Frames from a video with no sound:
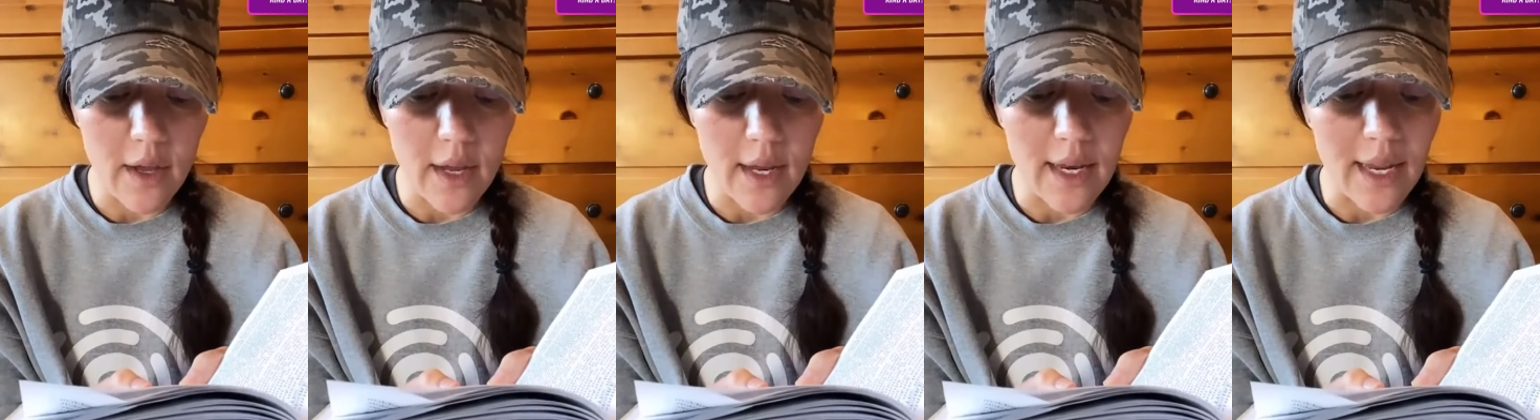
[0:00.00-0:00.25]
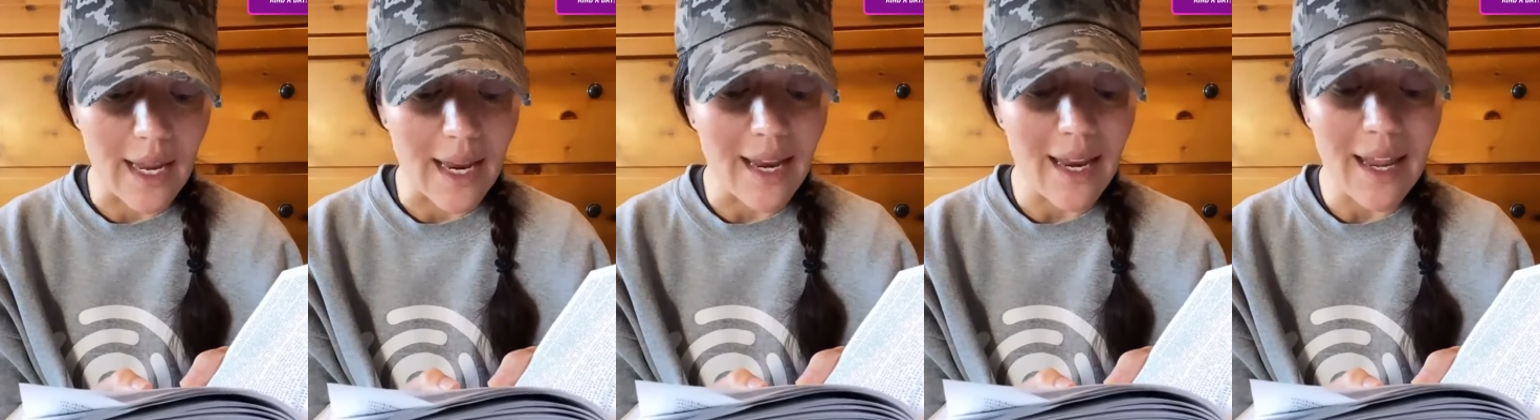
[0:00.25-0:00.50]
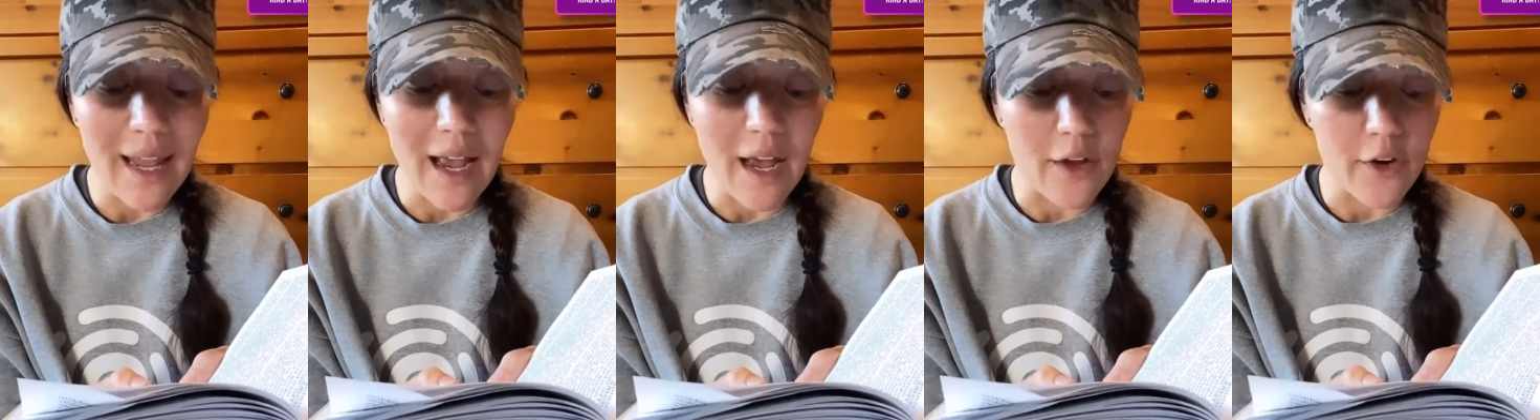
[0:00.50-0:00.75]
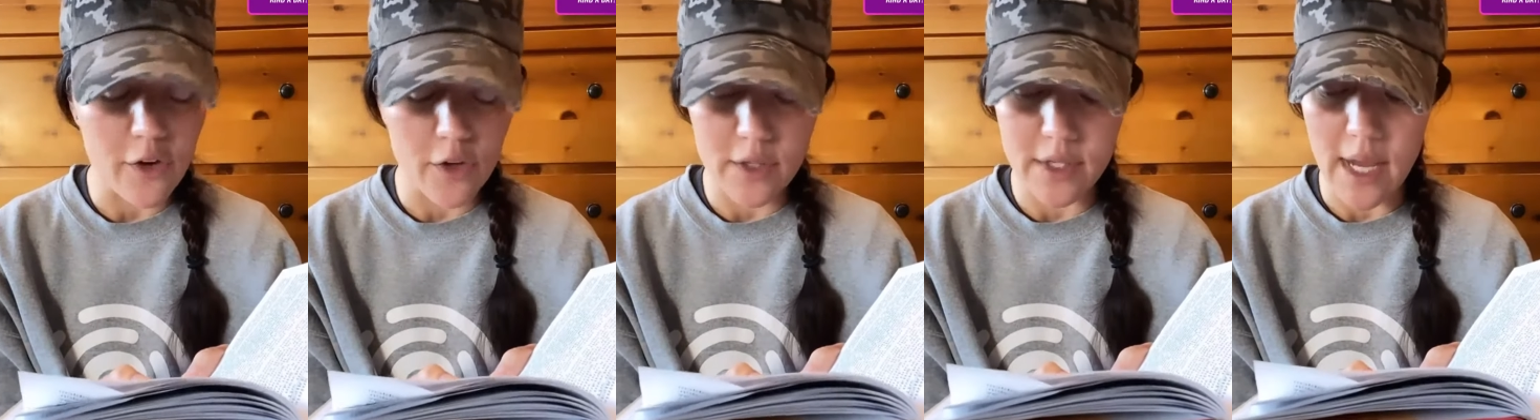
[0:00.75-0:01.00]
in any
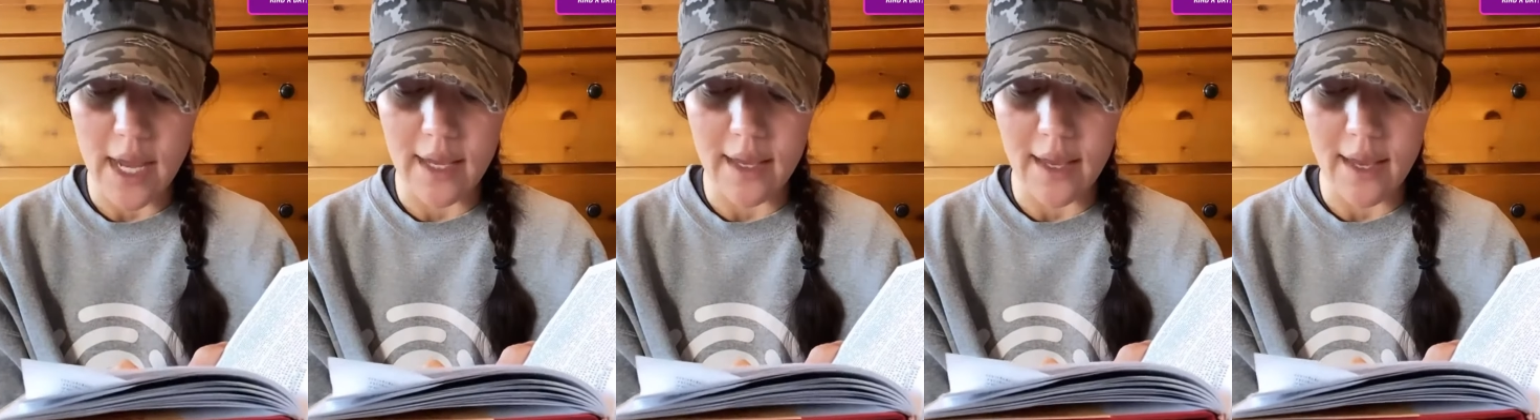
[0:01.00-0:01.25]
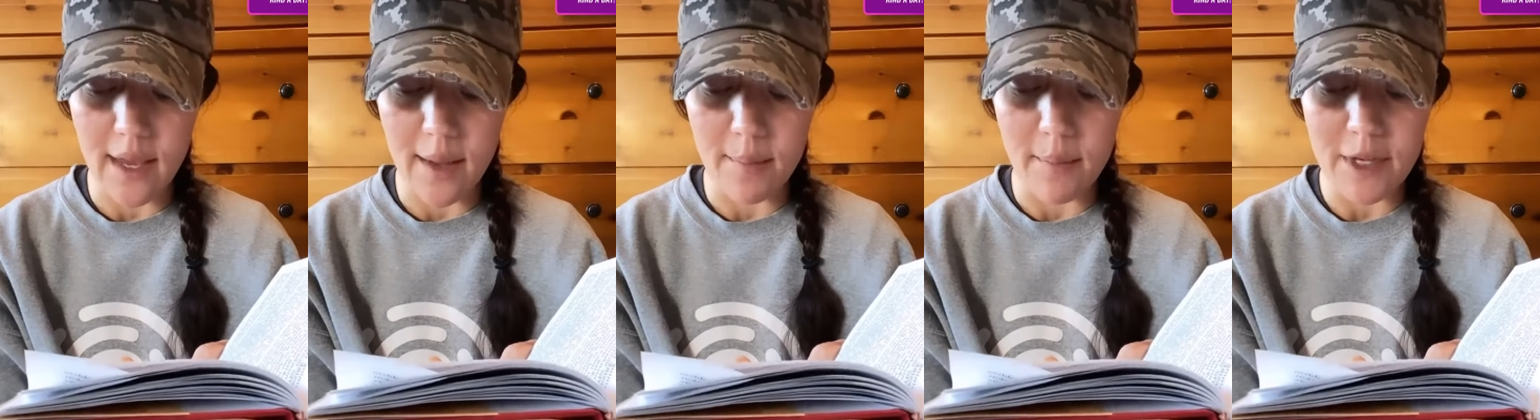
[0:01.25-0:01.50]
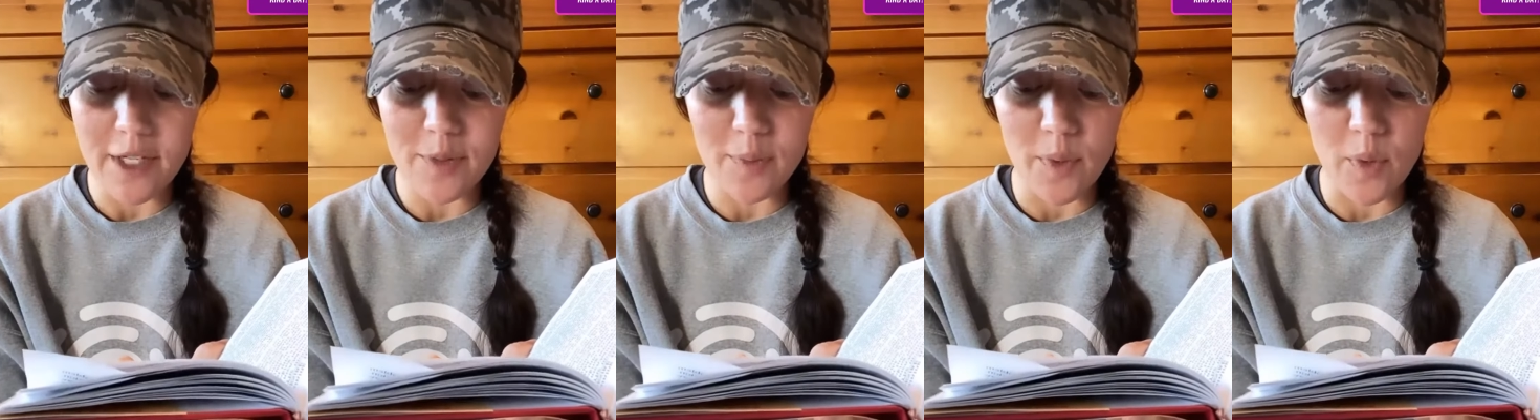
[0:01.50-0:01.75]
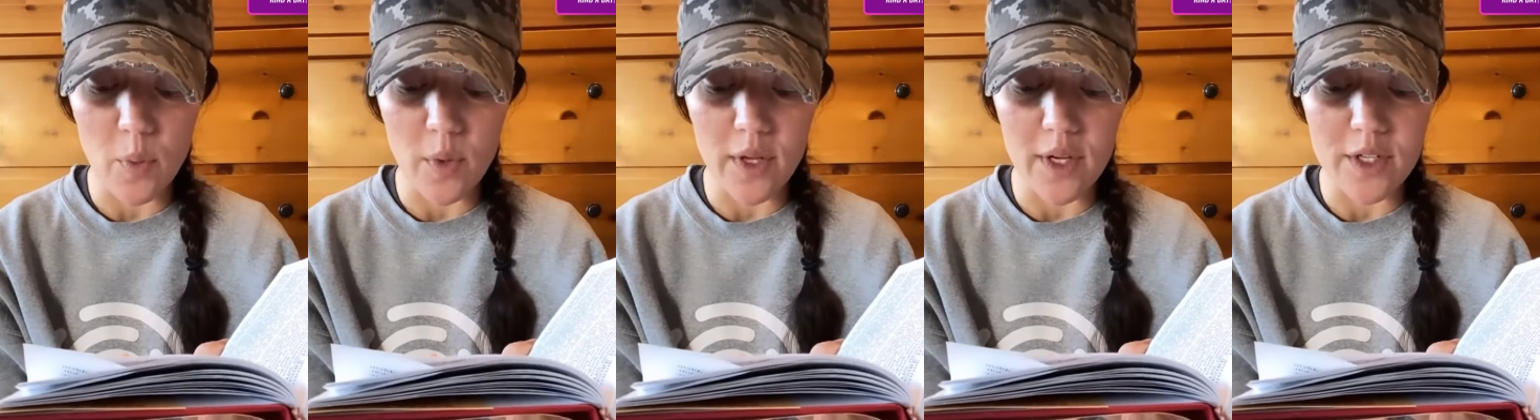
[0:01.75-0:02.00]
undertaking must
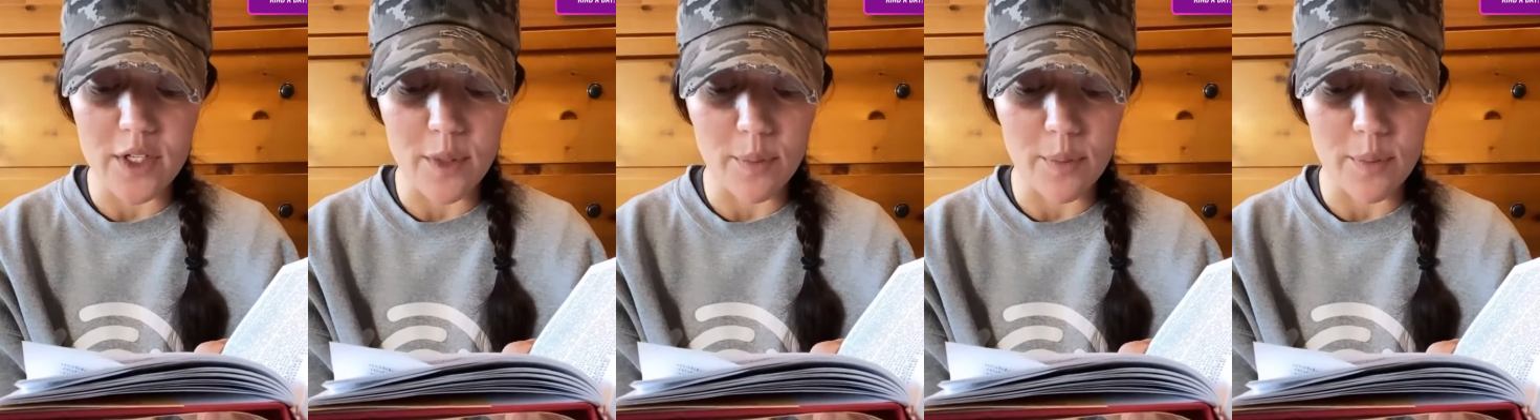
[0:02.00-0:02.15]
be willing